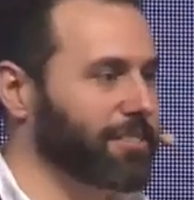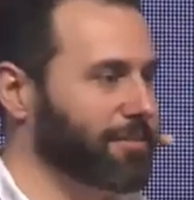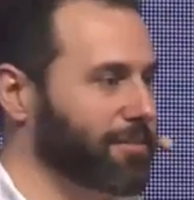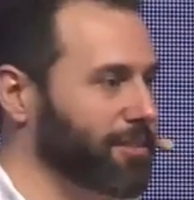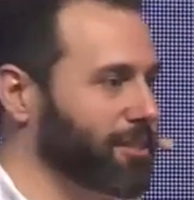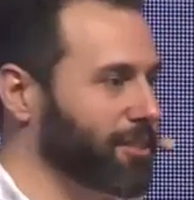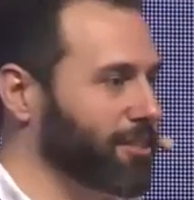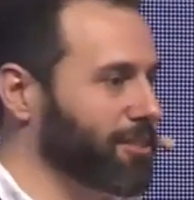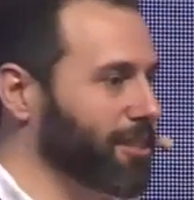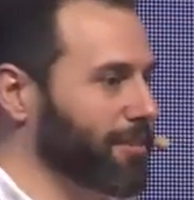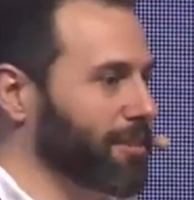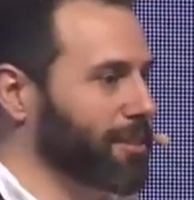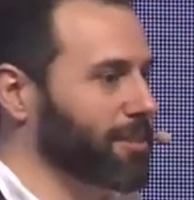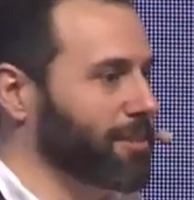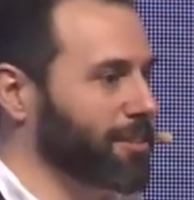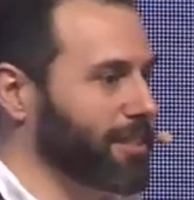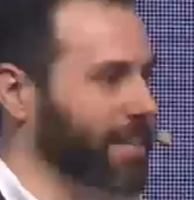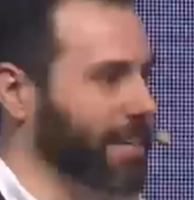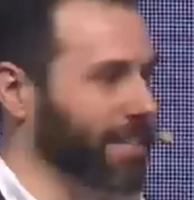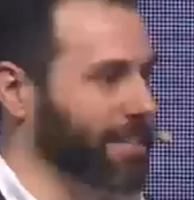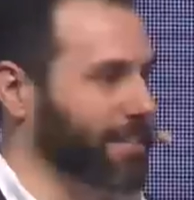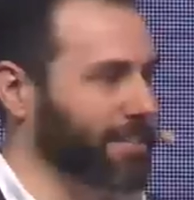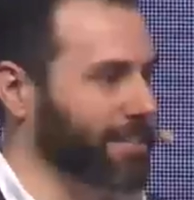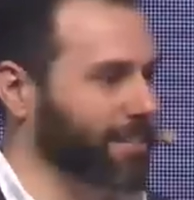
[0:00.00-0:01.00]
for cervical
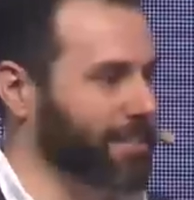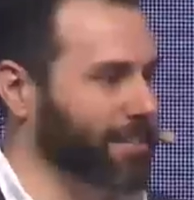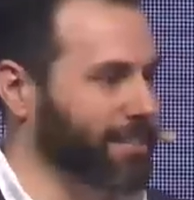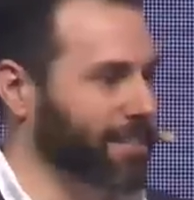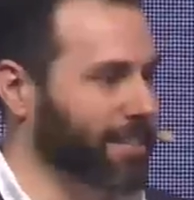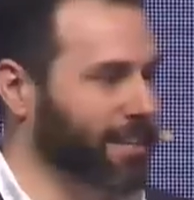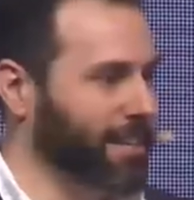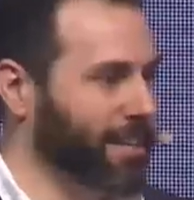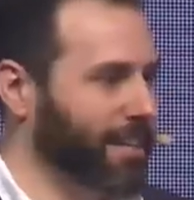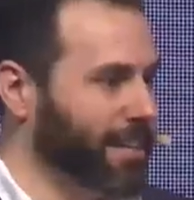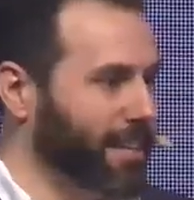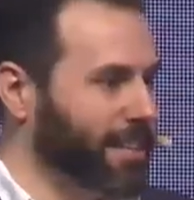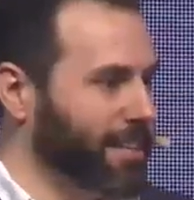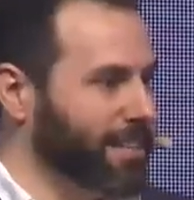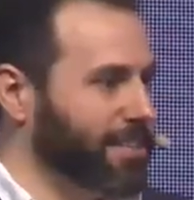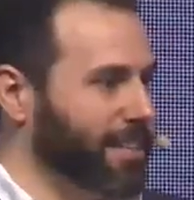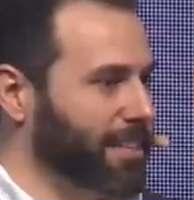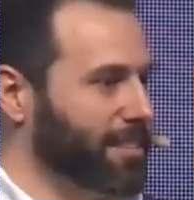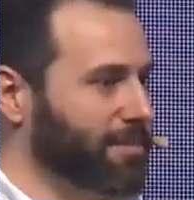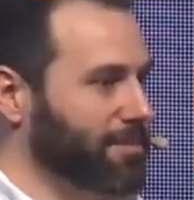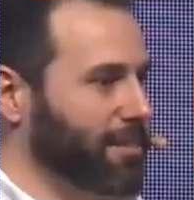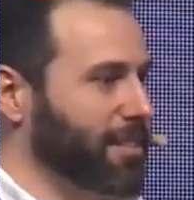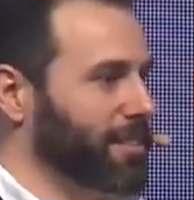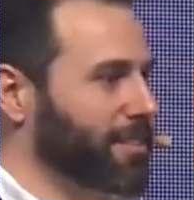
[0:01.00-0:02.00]
cancer. They
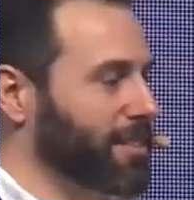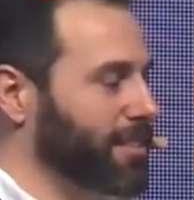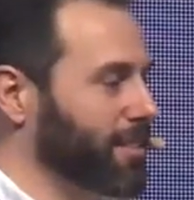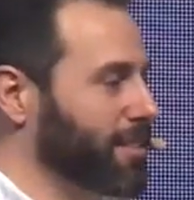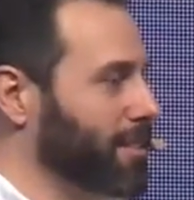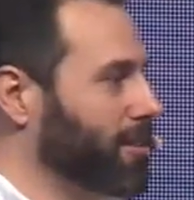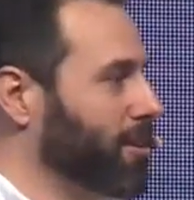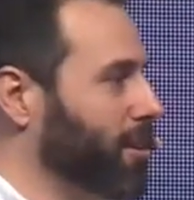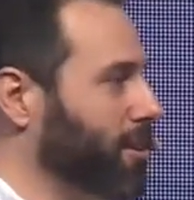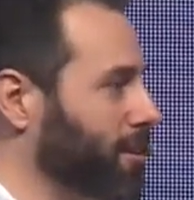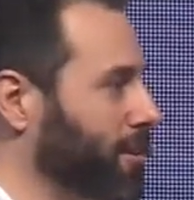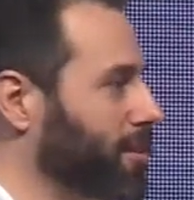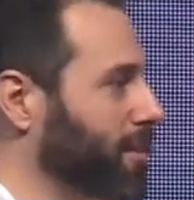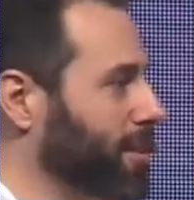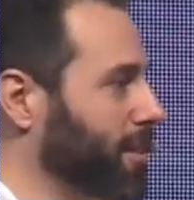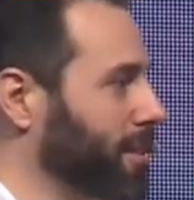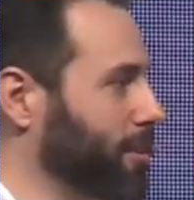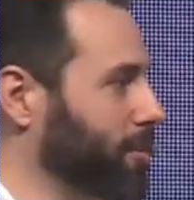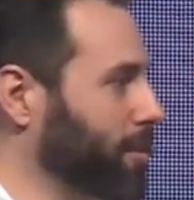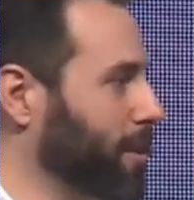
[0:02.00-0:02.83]
invented cochlear.